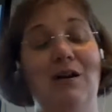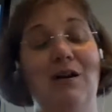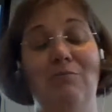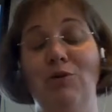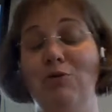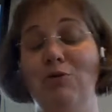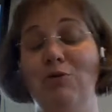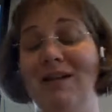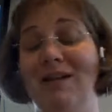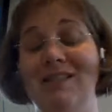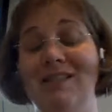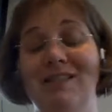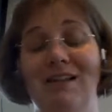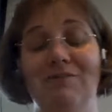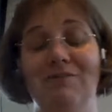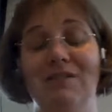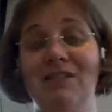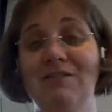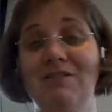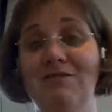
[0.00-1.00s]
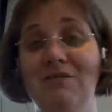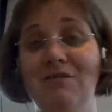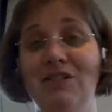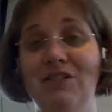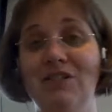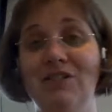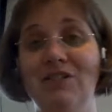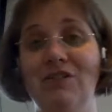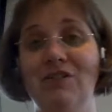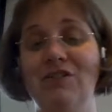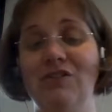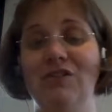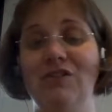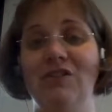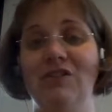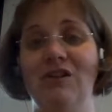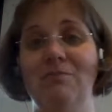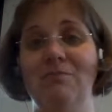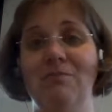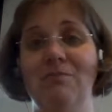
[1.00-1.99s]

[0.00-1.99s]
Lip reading: who might have a different system,